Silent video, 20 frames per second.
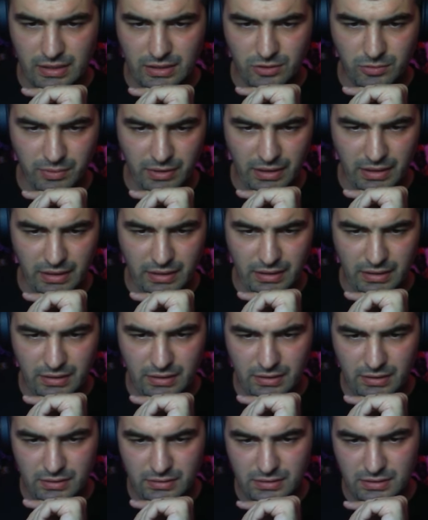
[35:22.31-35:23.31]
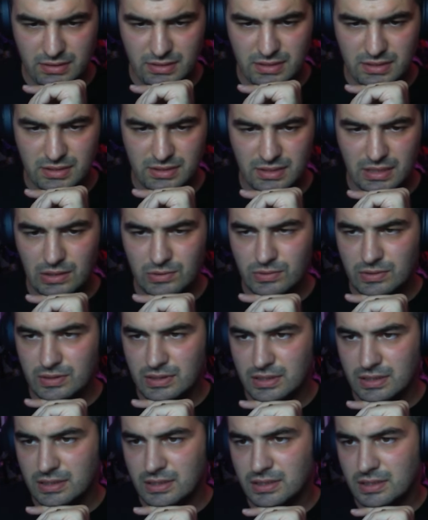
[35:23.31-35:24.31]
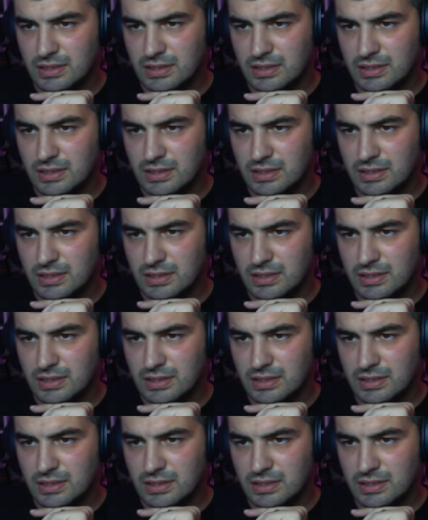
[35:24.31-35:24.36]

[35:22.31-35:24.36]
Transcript: to play, this is counter.